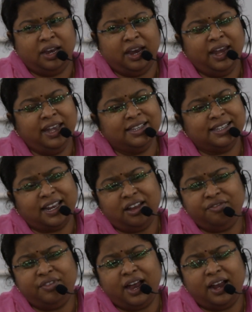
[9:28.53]
It is
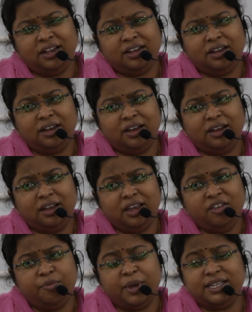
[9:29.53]
enough that
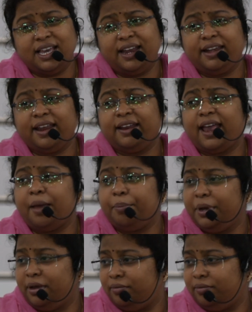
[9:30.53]
if majority are happy.